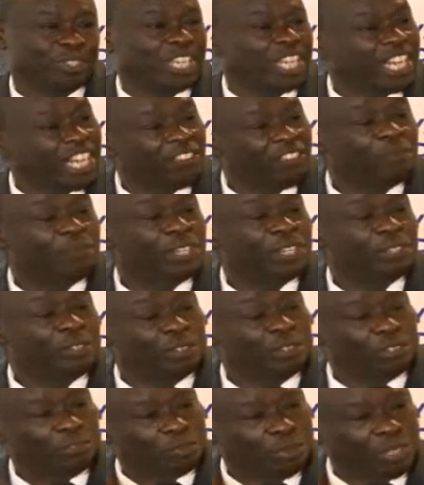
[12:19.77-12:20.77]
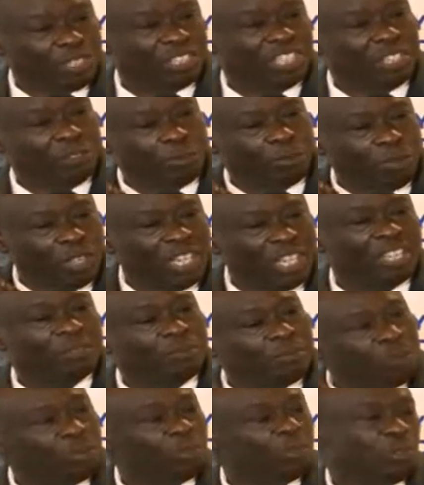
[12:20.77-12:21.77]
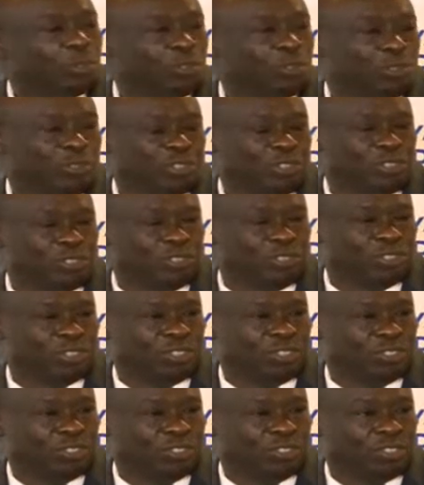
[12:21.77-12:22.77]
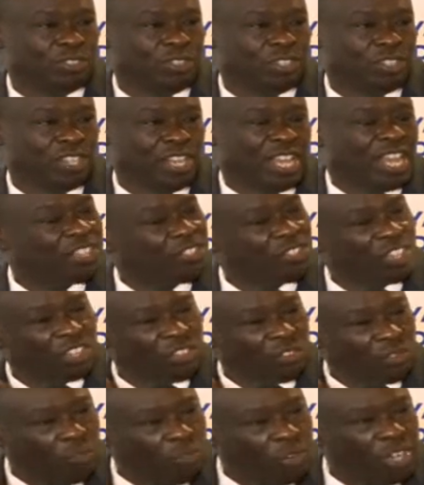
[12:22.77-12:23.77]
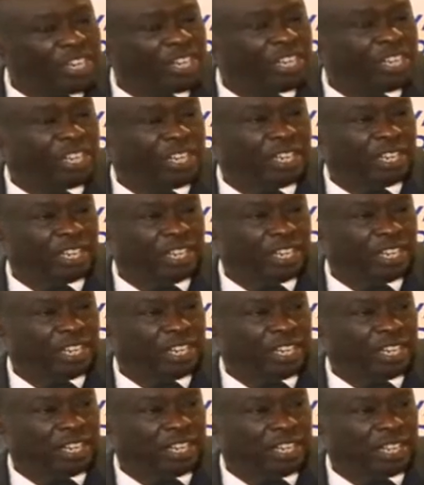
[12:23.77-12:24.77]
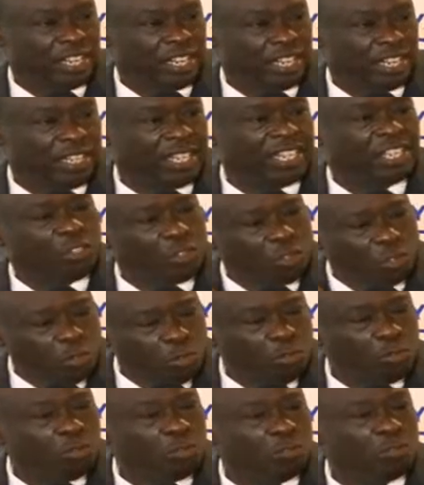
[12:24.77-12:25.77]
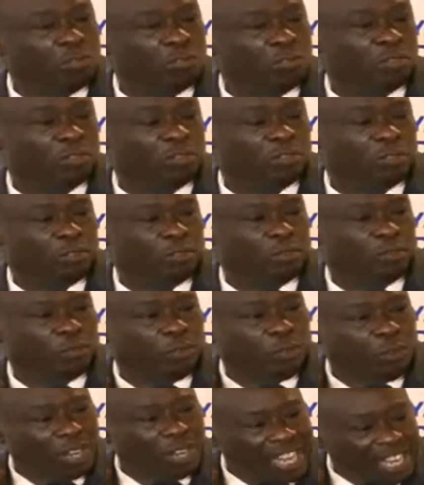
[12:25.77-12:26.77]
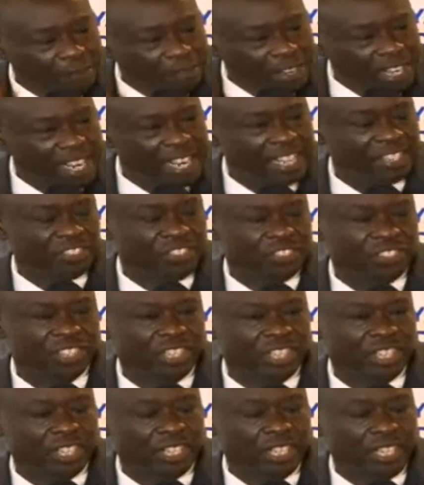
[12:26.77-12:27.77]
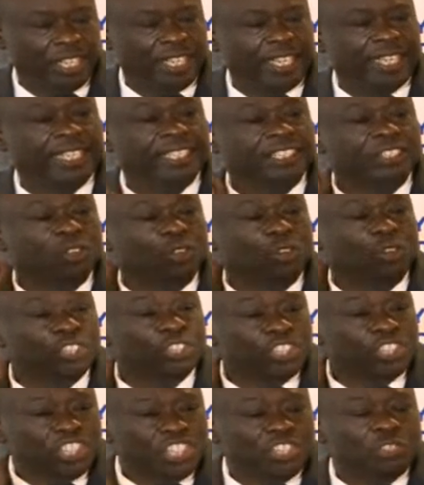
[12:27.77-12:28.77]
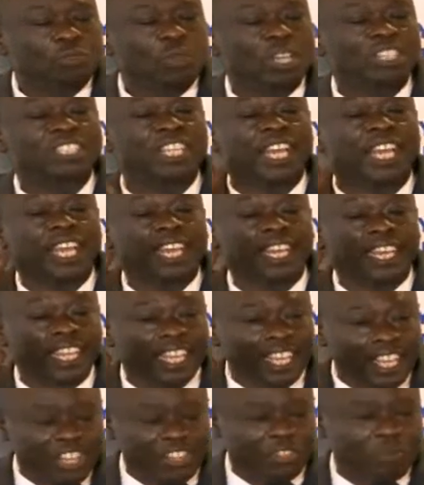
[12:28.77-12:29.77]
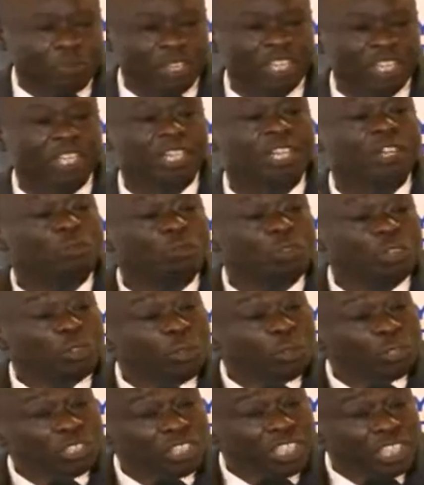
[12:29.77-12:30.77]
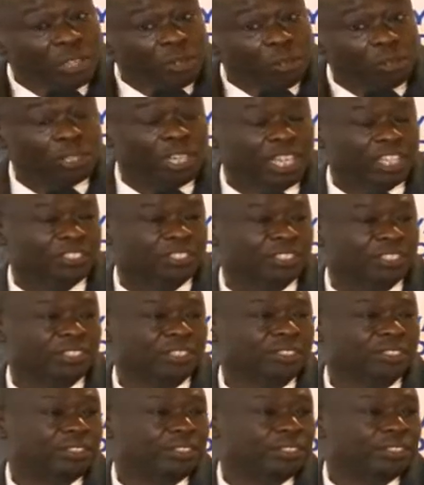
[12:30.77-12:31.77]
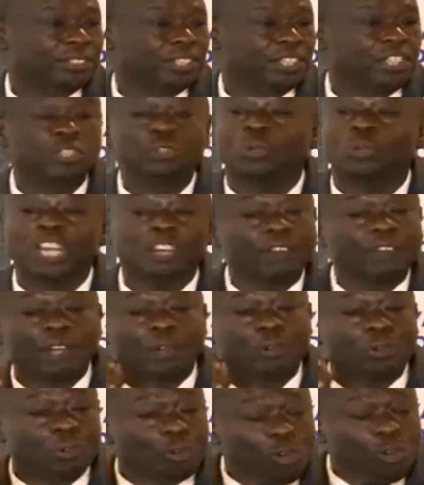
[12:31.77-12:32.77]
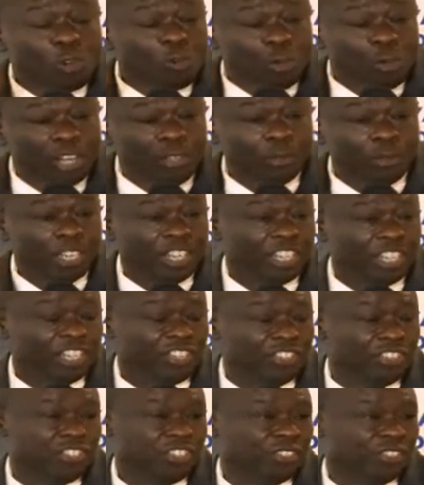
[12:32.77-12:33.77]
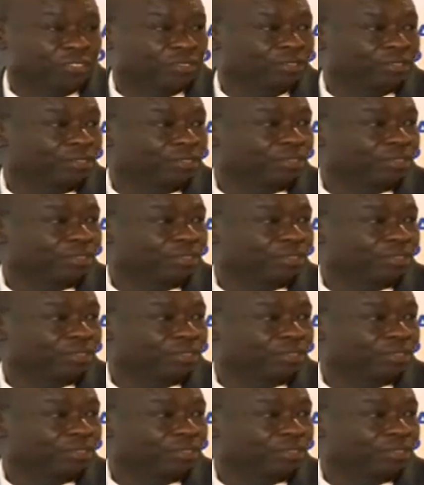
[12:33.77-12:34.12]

the government of President William Ruto has agreed the tool for governance is continuous engagement with those stakeholders. You will never go wrong when you engage.